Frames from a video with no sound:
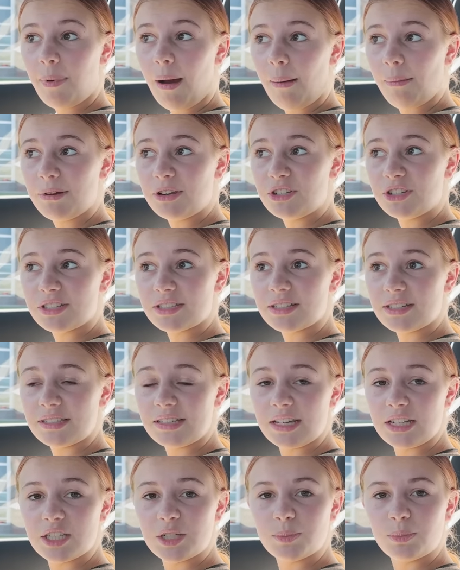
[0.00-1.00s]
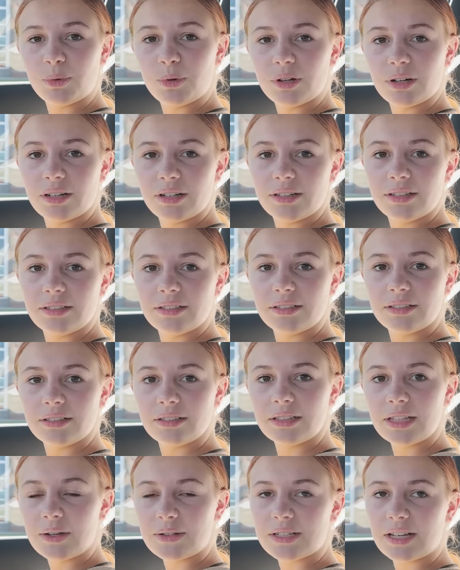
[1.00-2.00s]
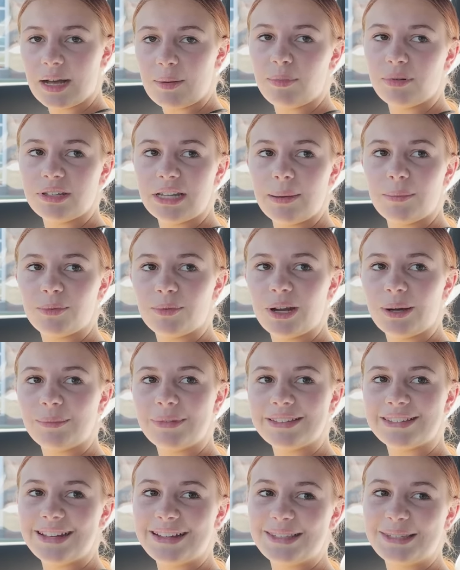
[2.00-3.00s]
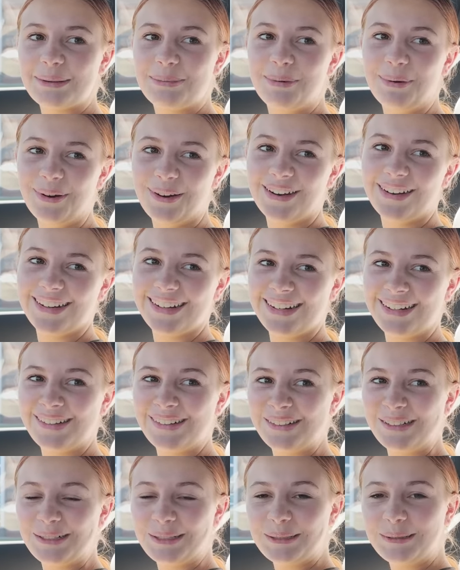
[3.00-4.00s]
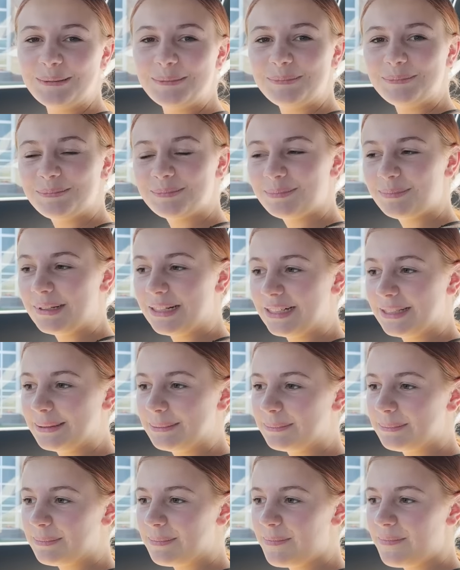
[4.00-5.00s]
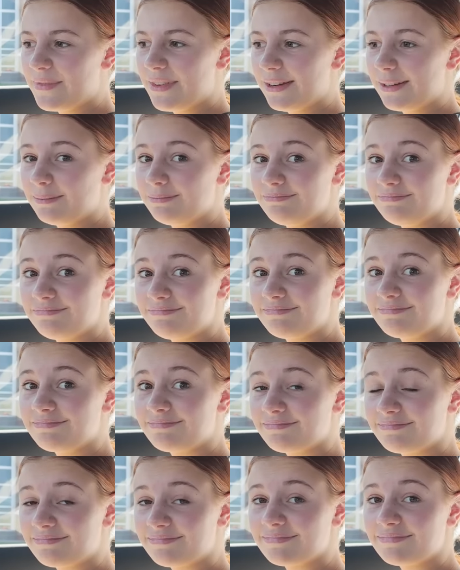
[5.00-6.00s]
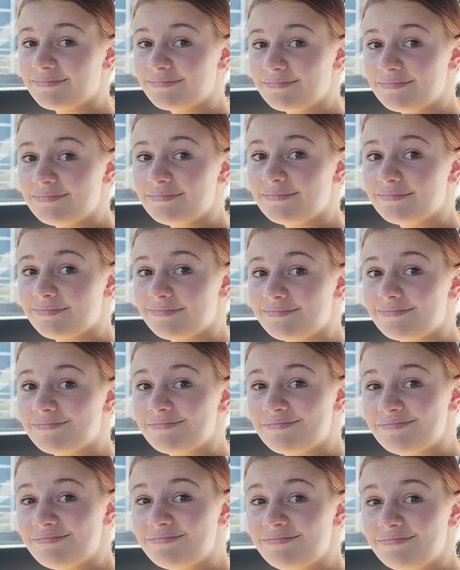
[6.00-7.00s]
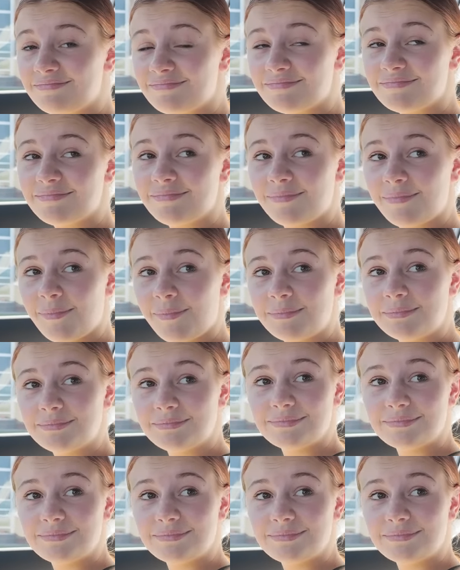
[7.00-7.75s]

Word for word: Probably just because head support. There was a couple times that I missed head support, but yeah. Good job. That's awesome.